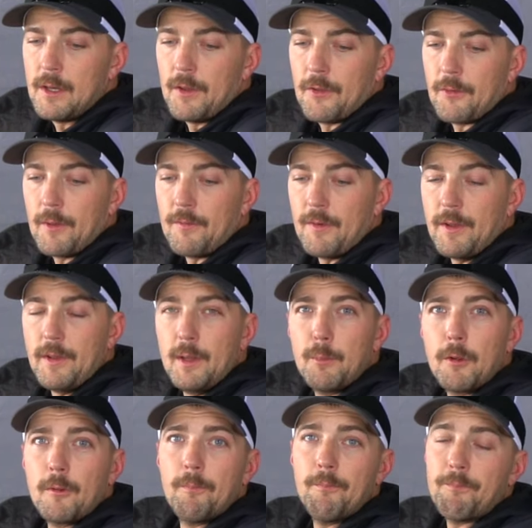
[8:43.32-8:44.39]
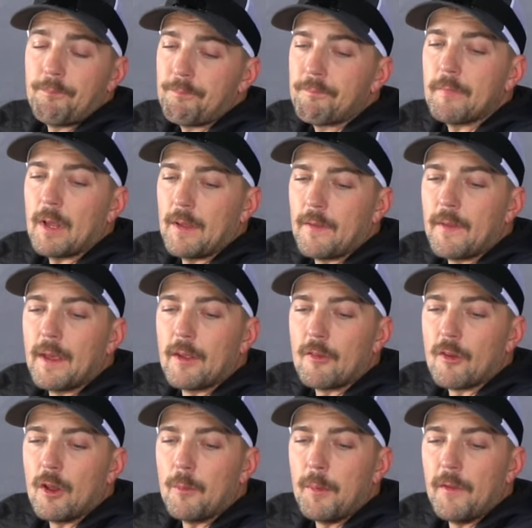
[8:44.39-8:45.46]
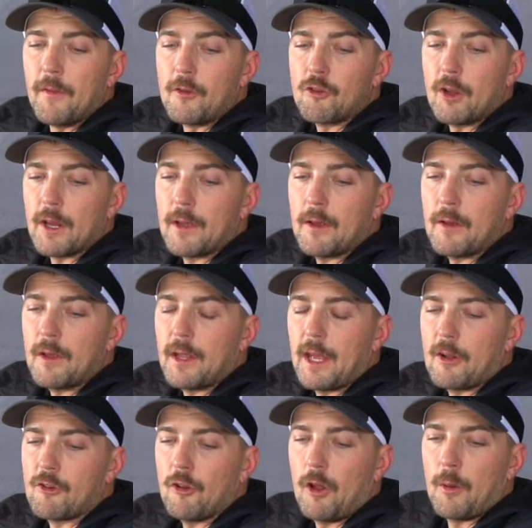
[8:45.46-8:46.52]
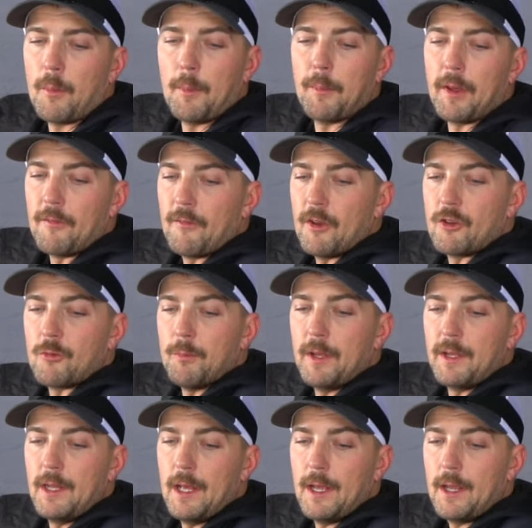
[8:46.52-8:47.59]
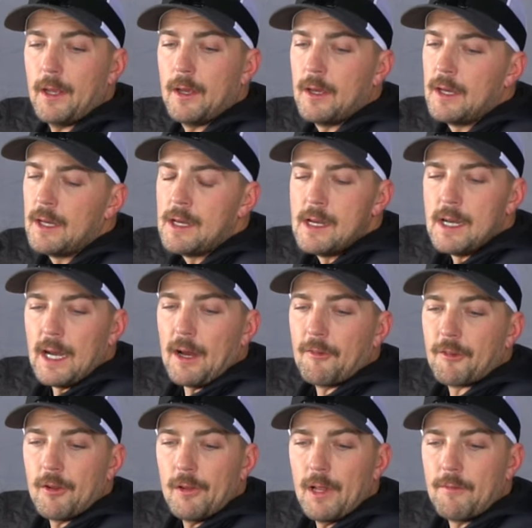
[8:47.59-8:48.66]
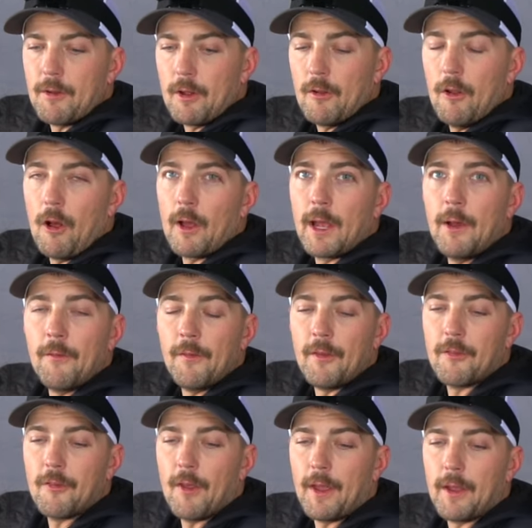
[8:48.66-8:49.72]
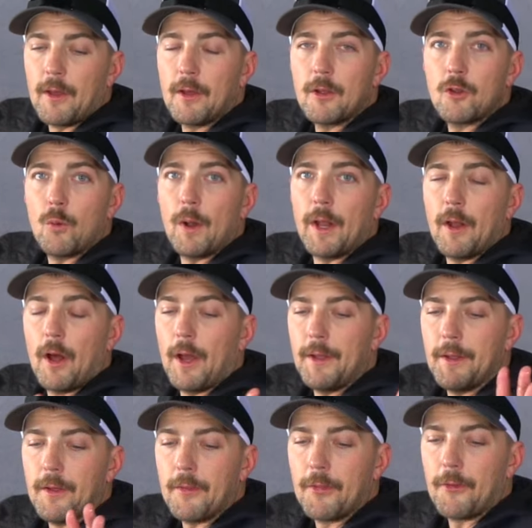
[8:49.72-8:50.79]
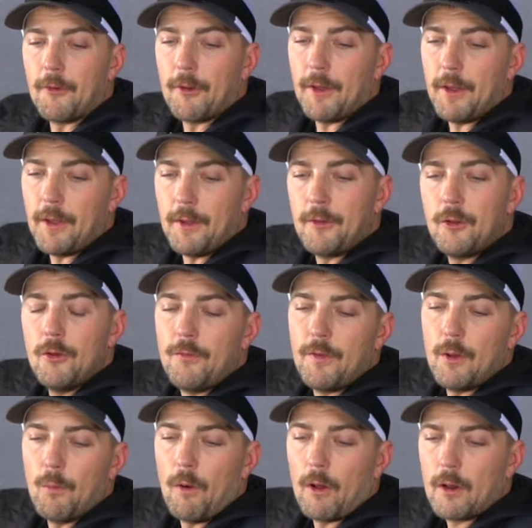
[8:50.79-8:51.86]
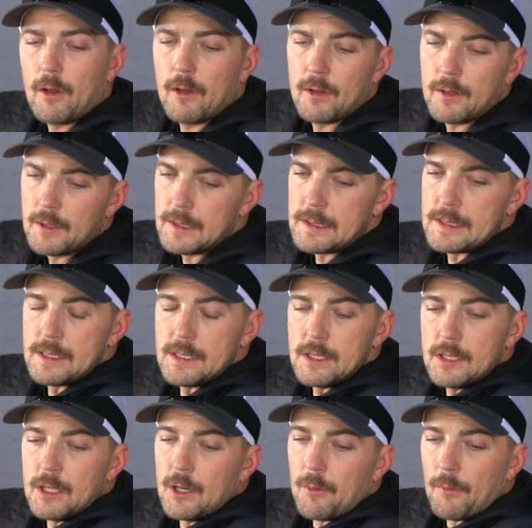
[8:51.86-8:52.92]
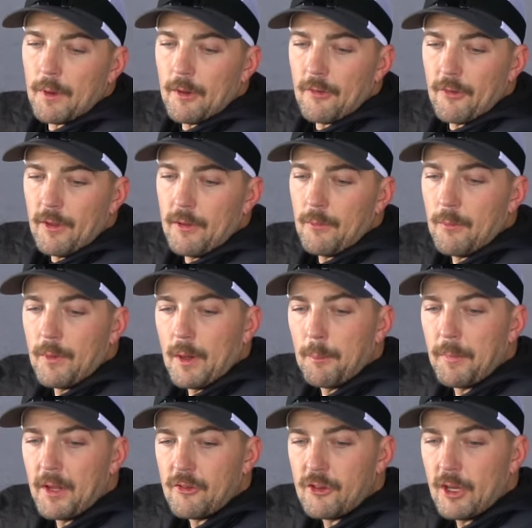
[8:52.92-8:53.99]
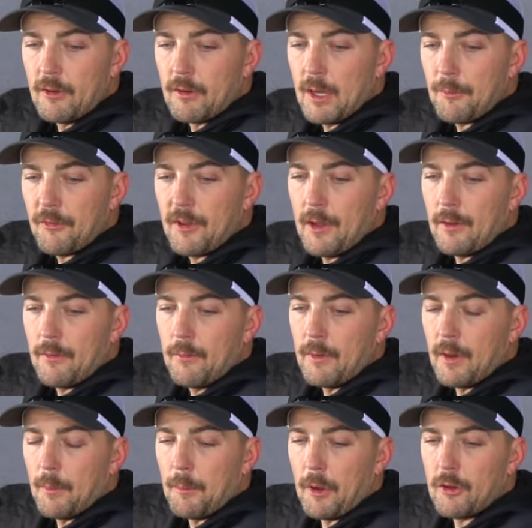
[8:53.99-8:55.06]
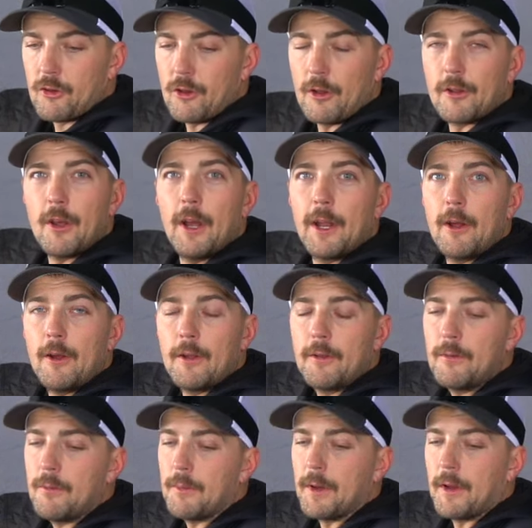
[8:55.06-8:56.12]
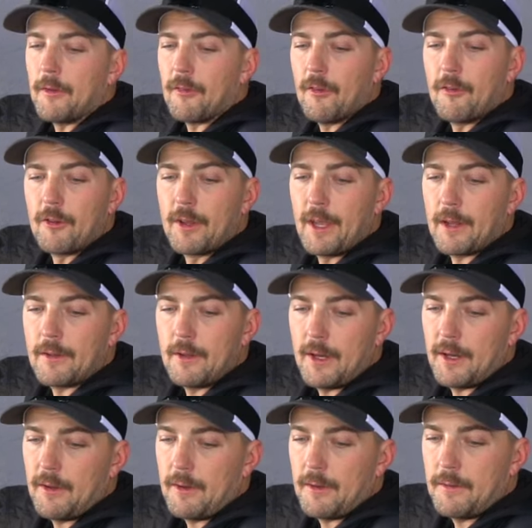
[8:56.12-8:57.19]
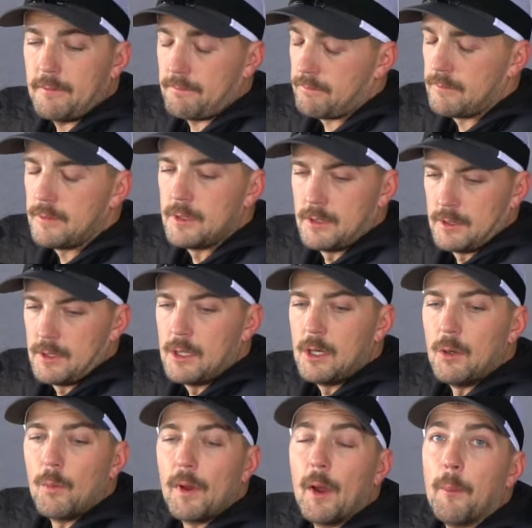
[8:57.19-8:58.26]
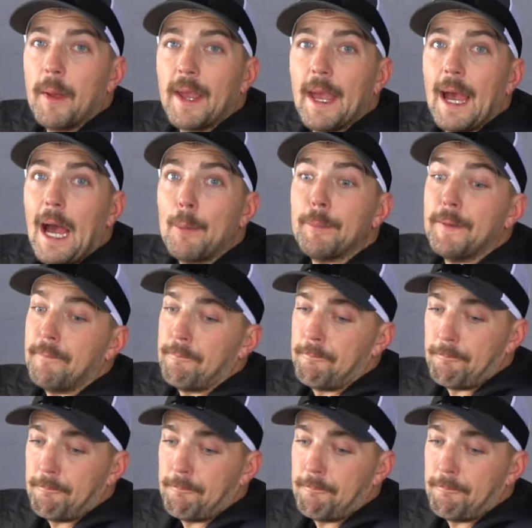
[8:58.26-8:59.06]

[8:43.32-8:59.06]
Three feet deeper. I think it's going to be the trick. Catch a lot of my big fish midday after 11 o'clock out in this like 29 to 32 feet of water. We're going to see. We got big jigging Raps down. We got a buckshot tied on. We got a scissor kick tied on. We're going to make it happen.